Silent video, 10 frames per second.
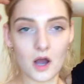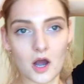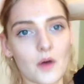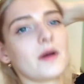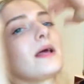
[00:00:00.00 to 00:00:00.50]

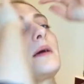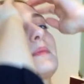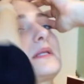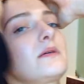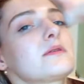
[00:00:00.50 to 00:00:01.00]
Oh, and I am
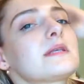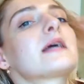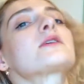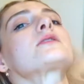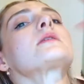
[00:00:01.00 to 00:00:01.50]
still
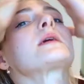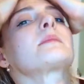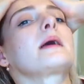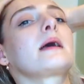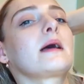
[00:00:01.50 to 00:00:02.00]
sectioning
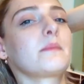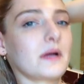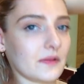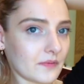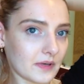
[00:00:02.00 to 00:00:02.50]
my hair, by
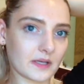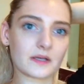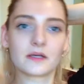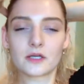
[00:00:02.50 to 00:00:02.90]
the way.